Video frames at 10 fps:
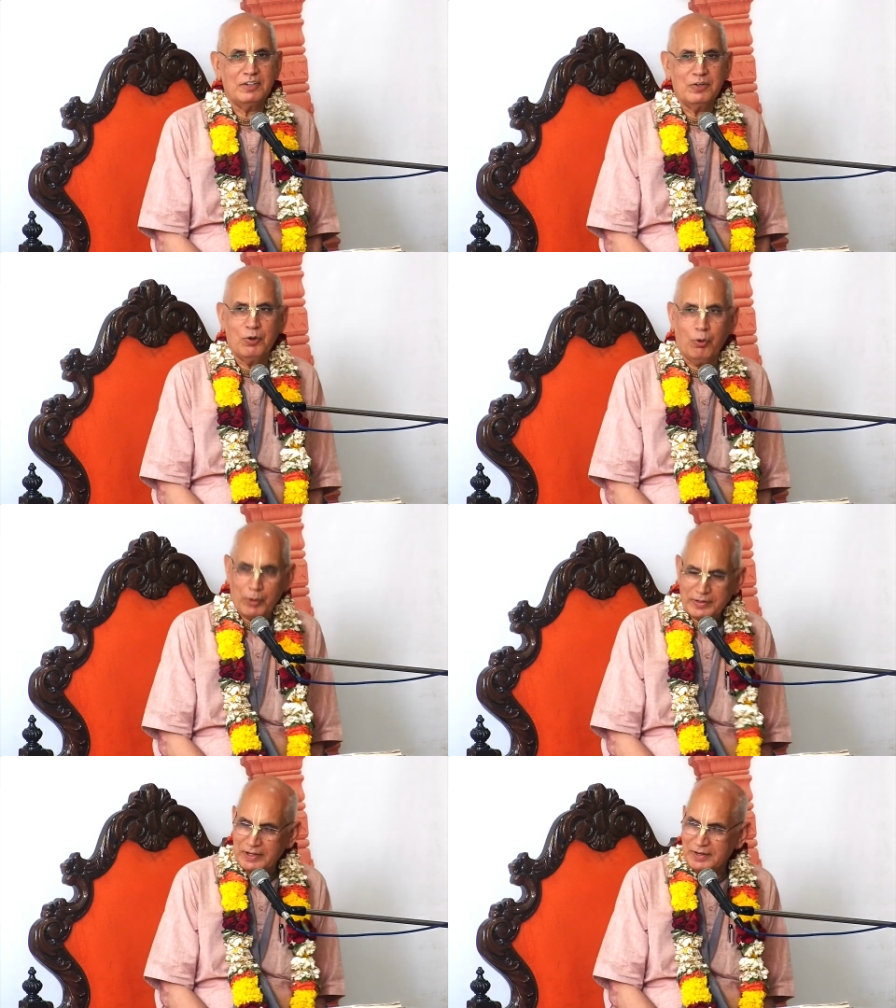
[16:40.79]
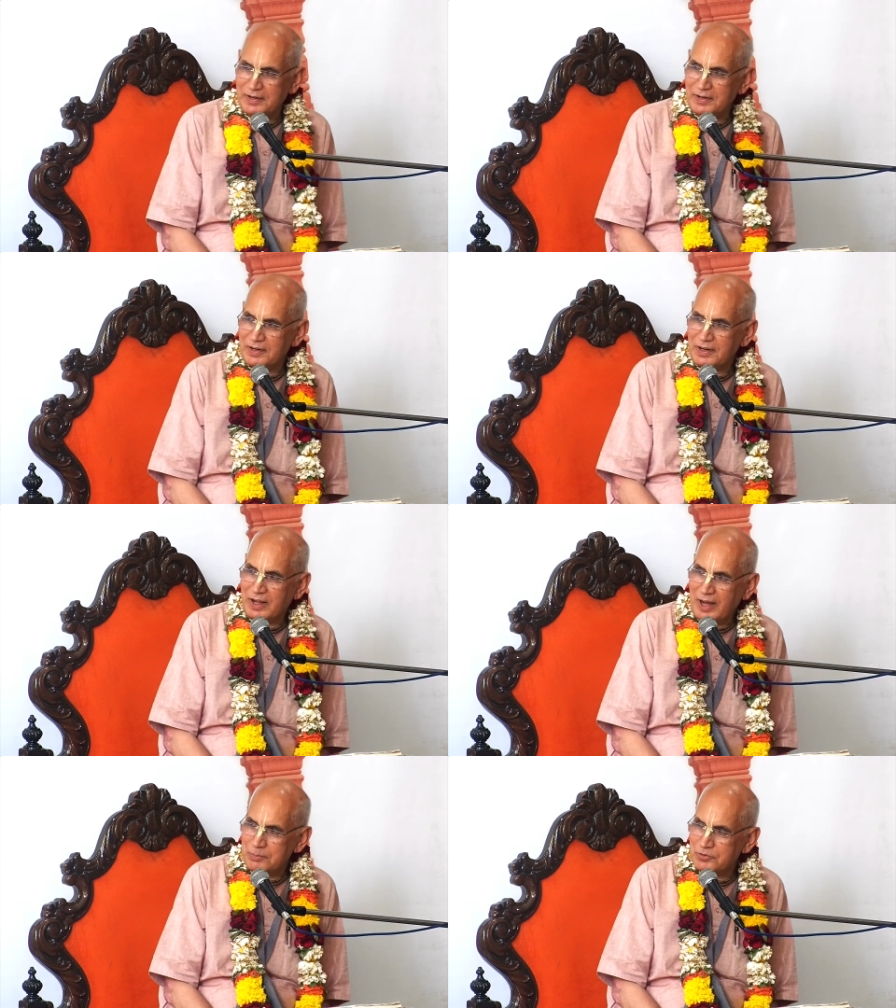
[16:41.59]
Govardhan
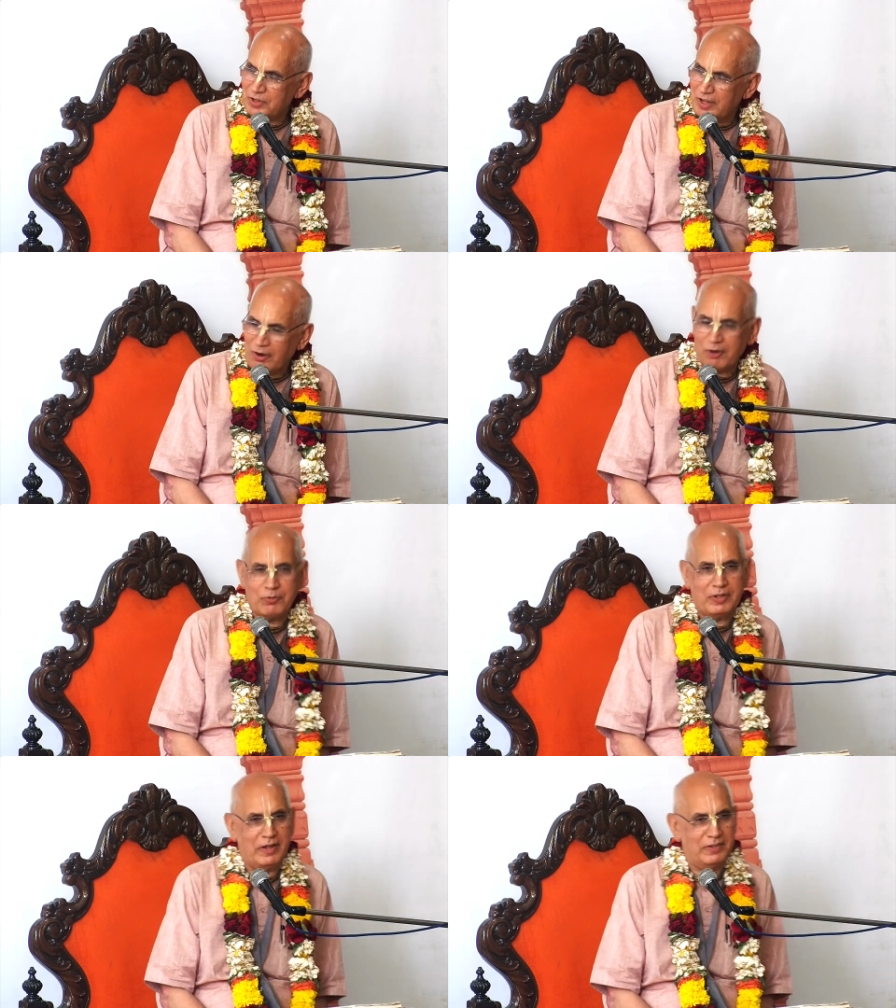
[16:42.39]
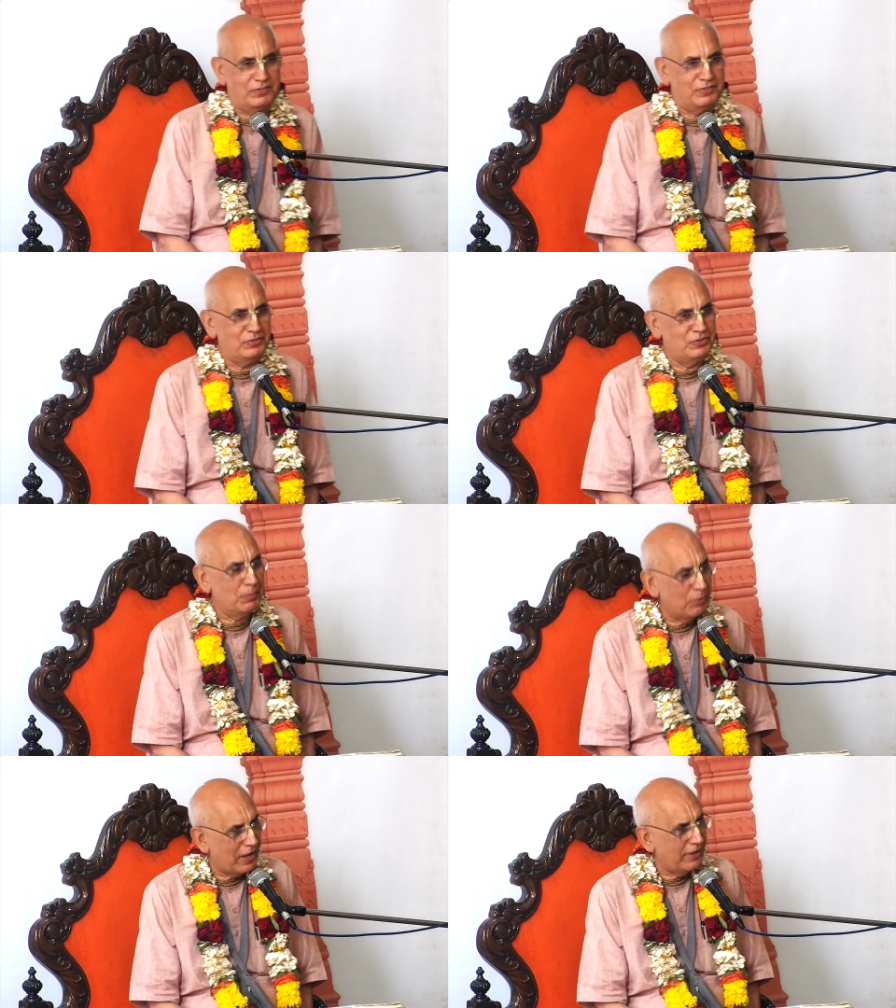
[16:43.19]
comes along with us,
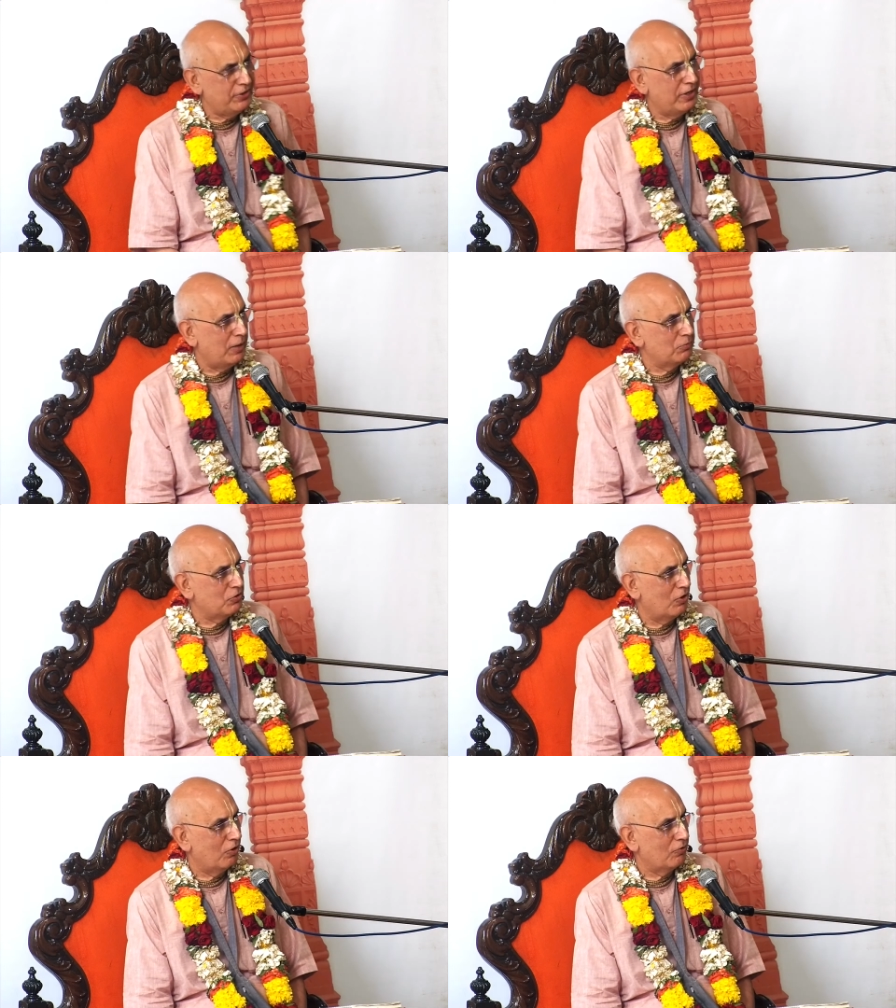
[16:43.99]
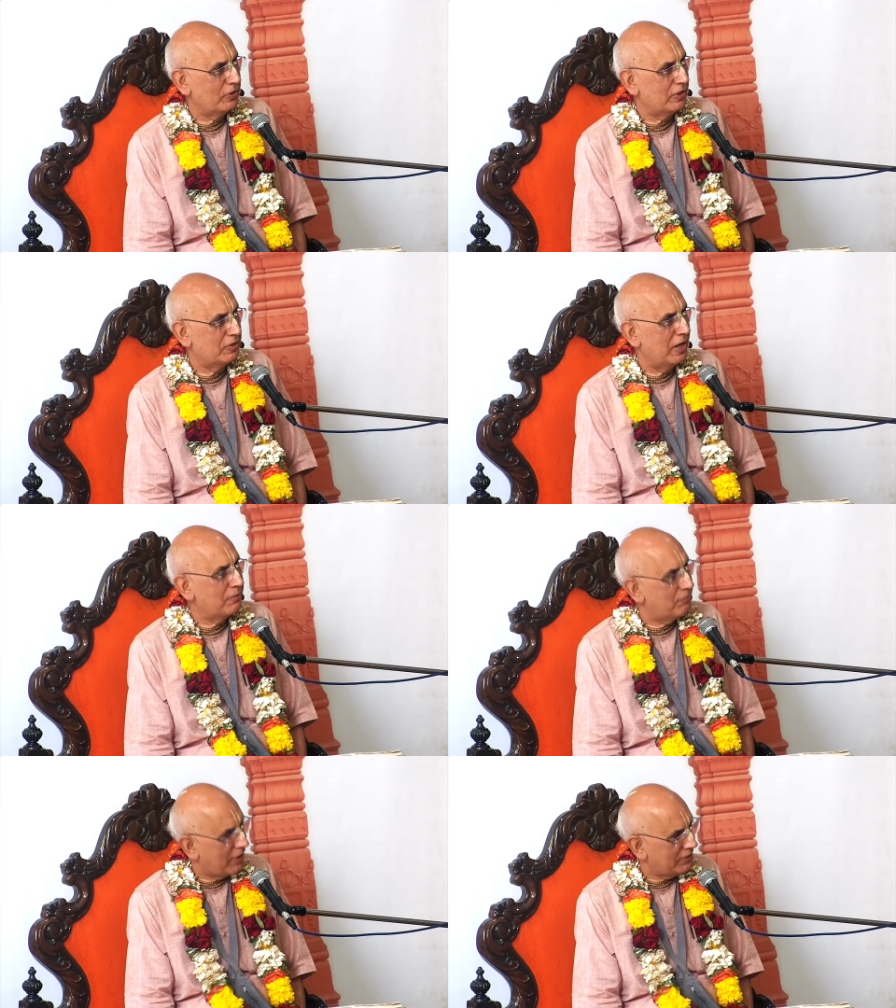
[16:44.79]
Yamunaji comes along with us, and
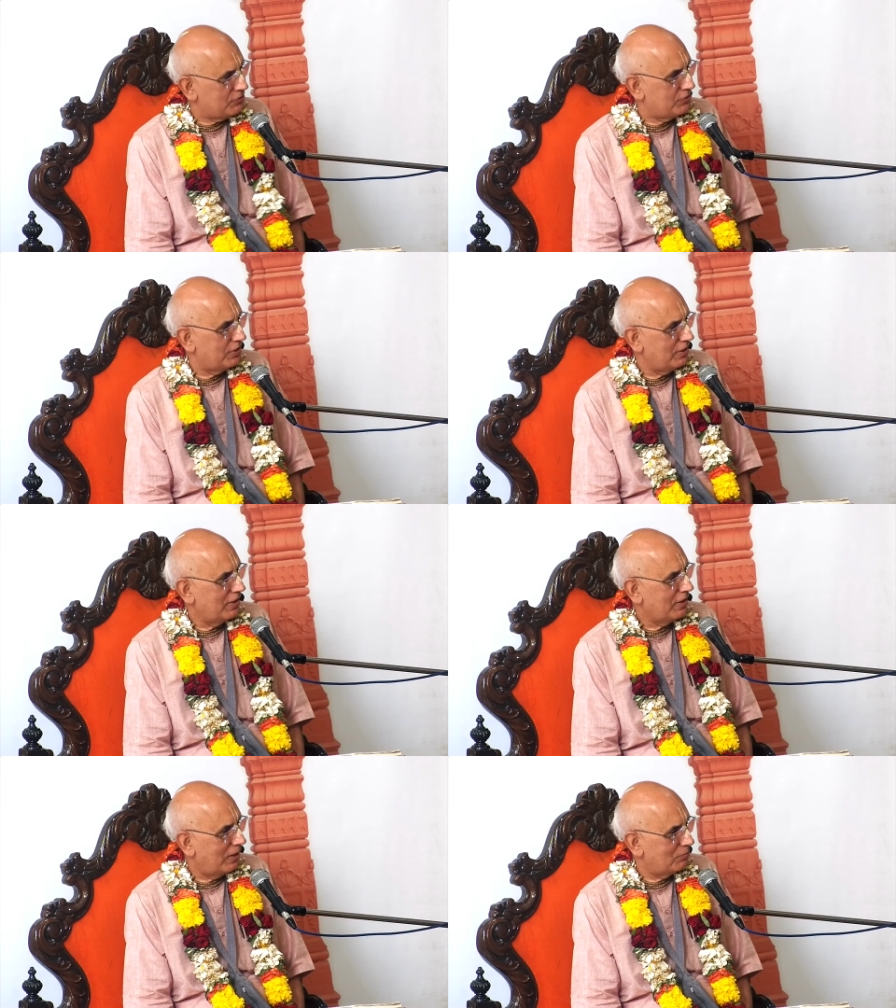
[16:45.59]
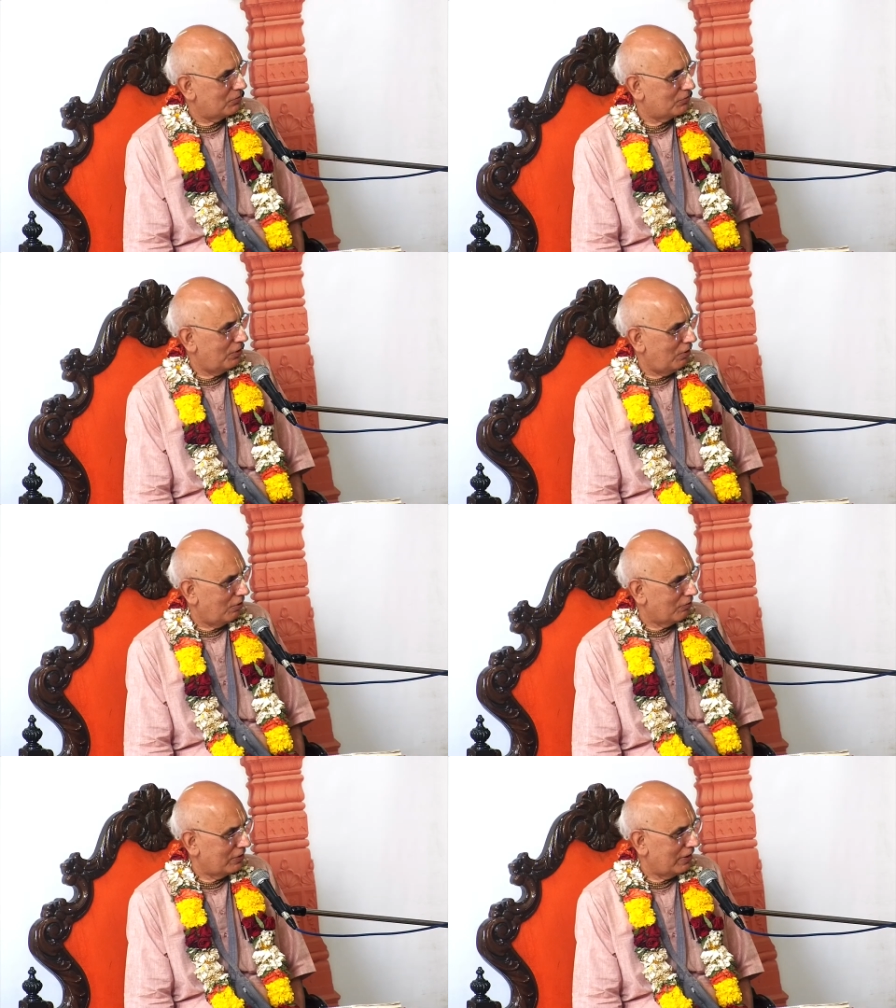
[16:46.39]
Vraj comes
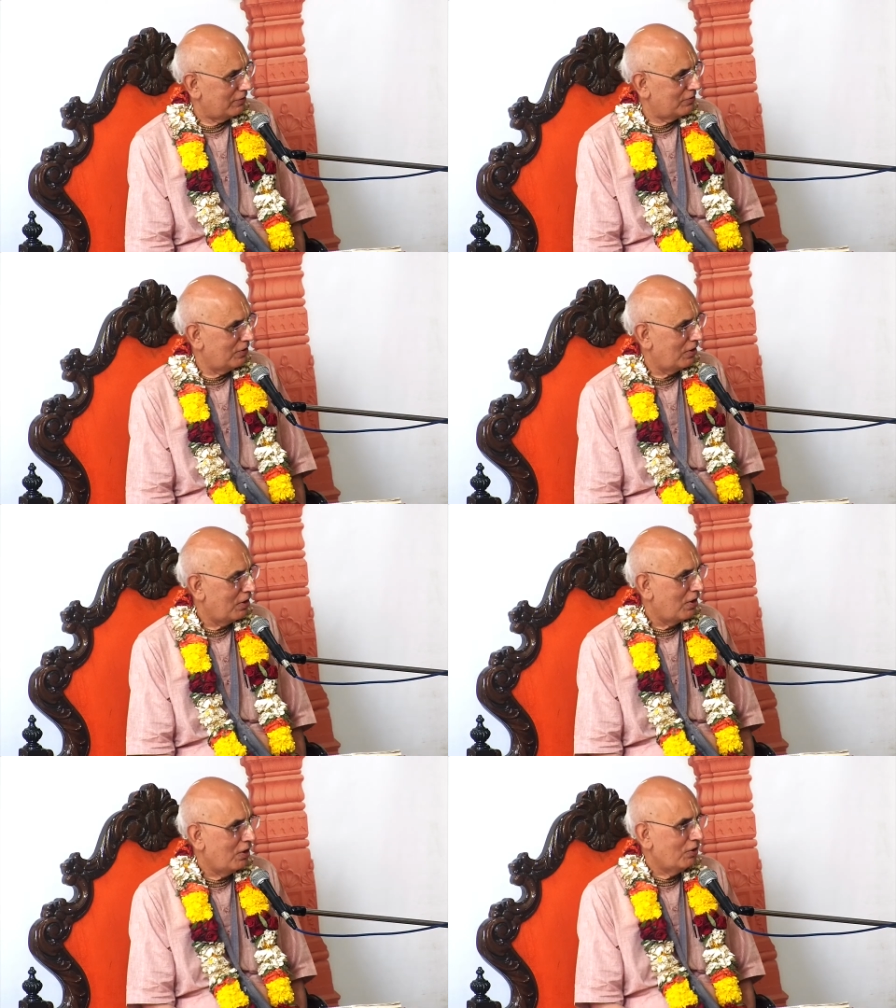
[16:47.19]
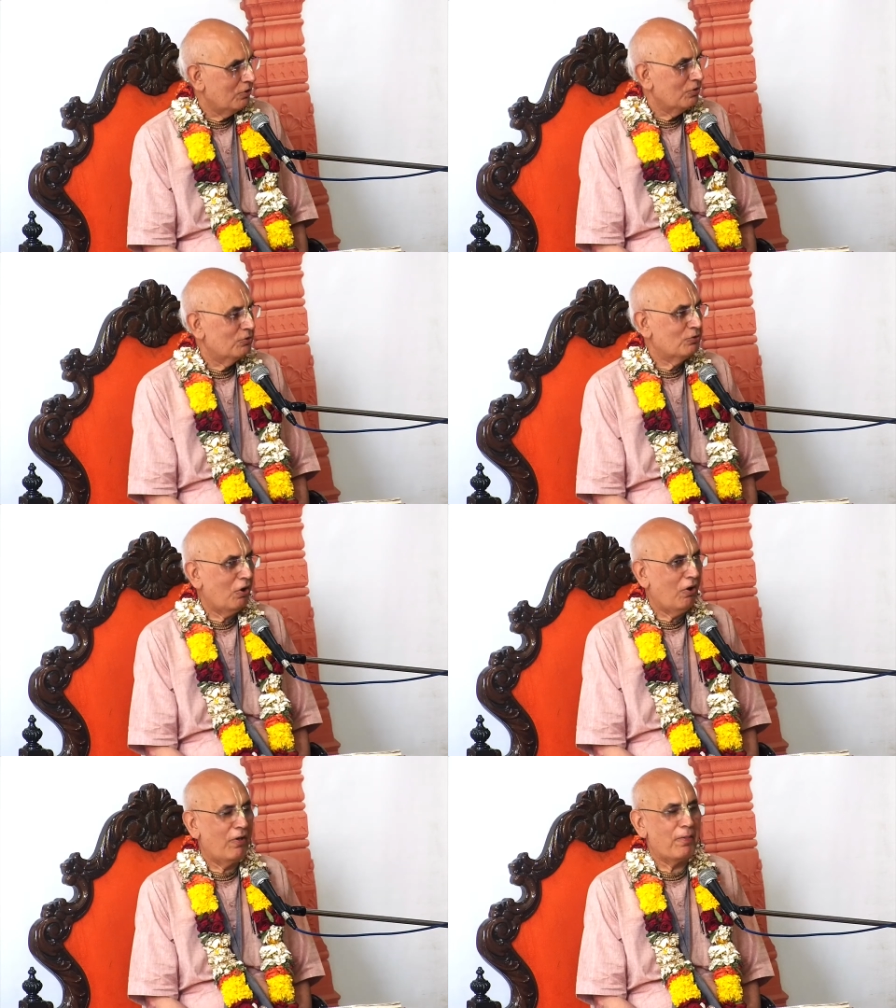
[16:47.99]
along with us.
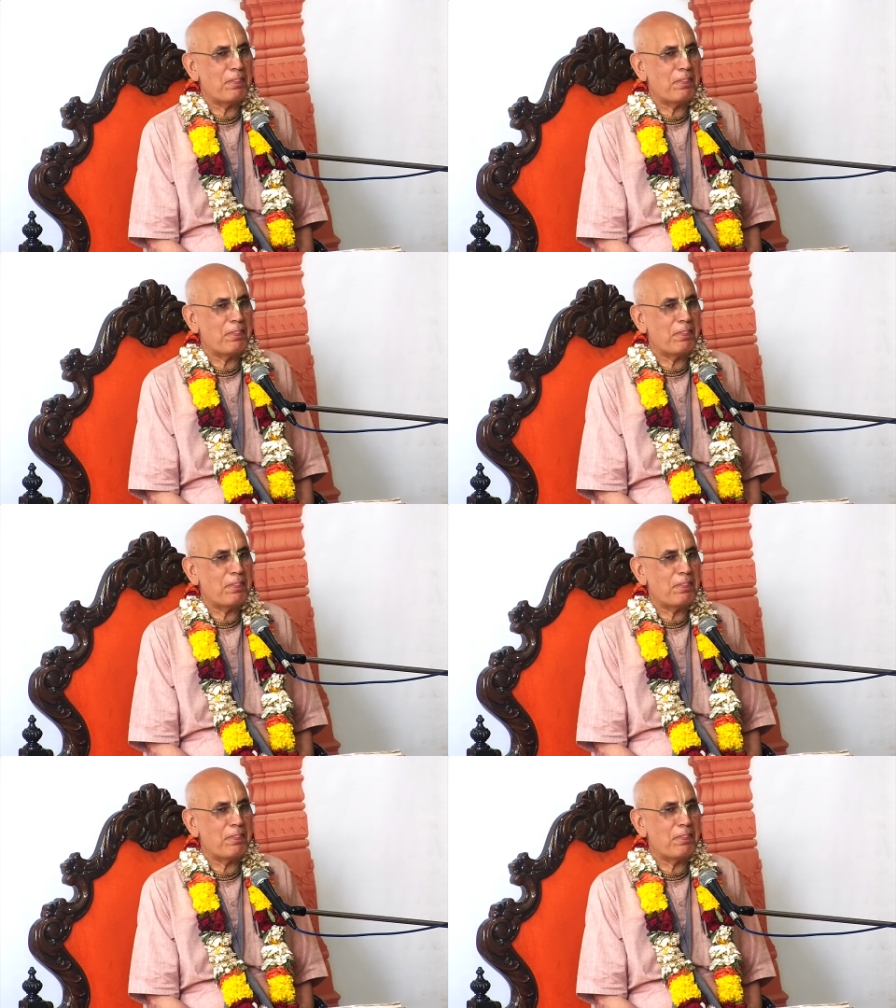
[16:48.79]
So